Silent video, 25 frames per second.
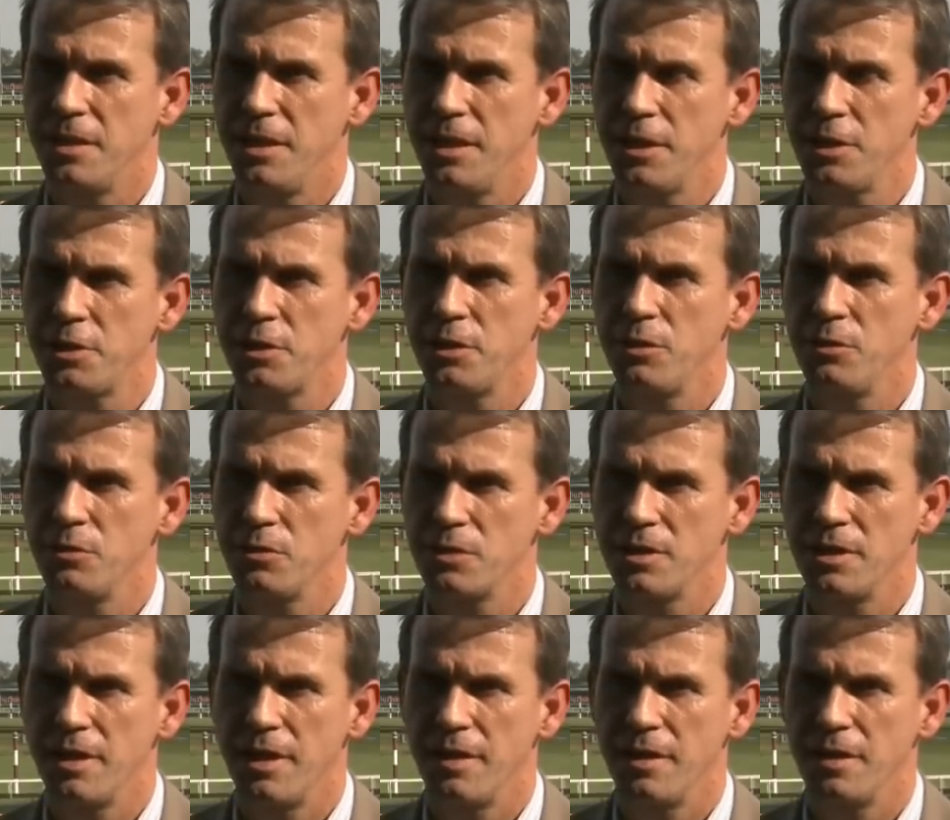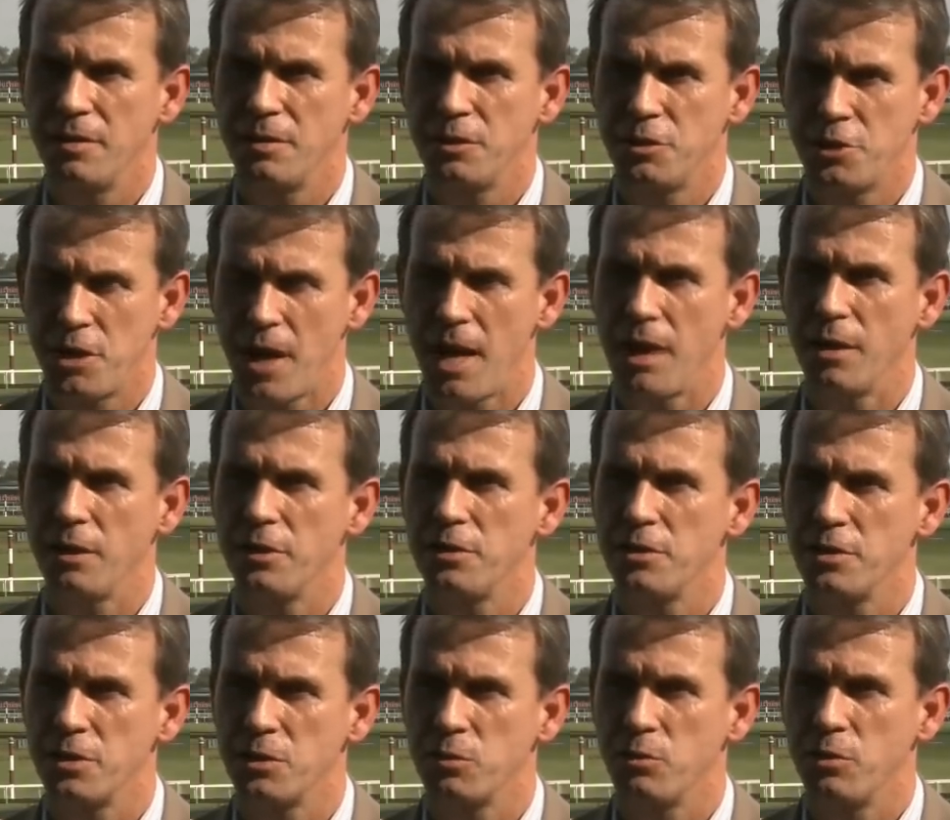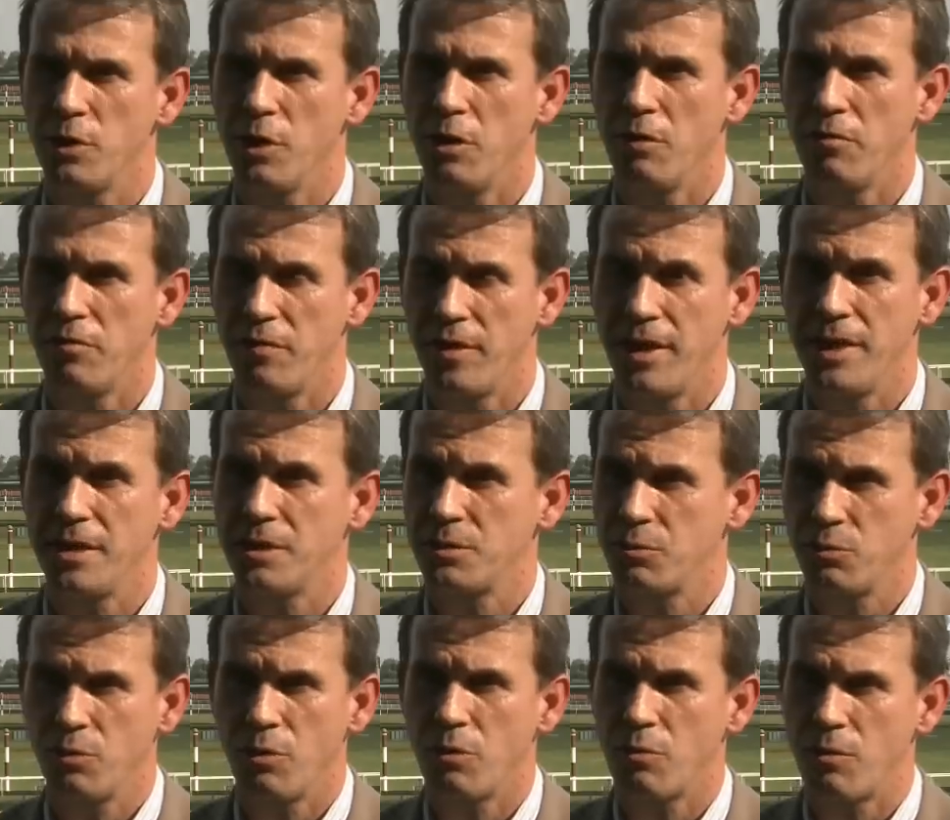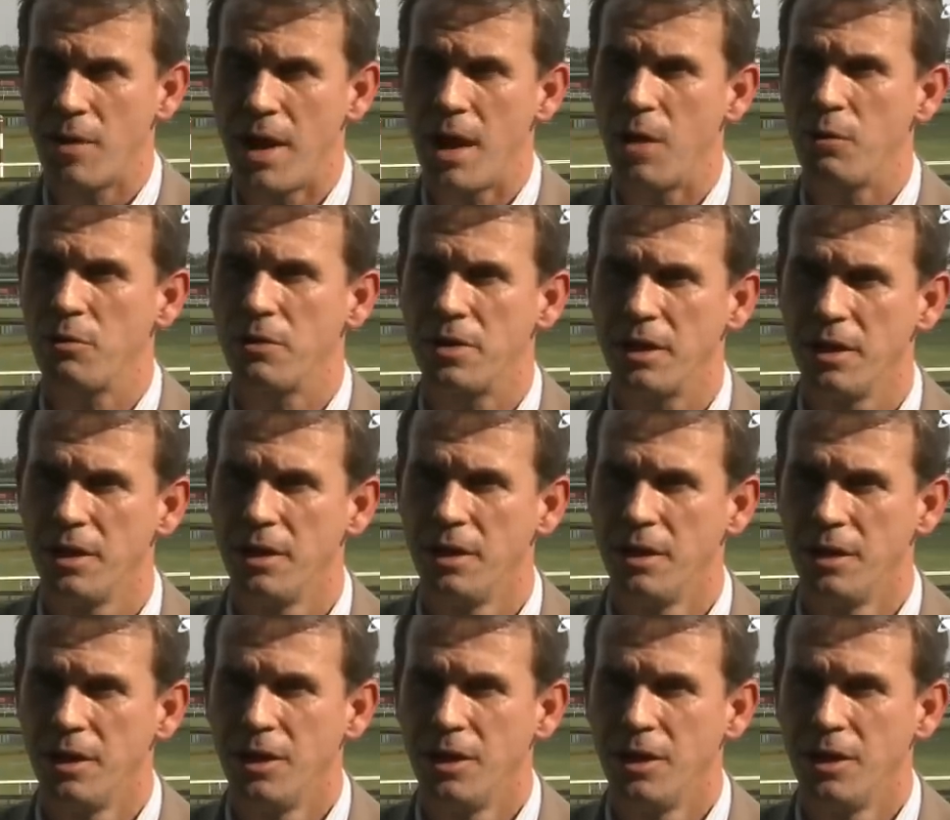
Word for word: The issues and the challenges we all face around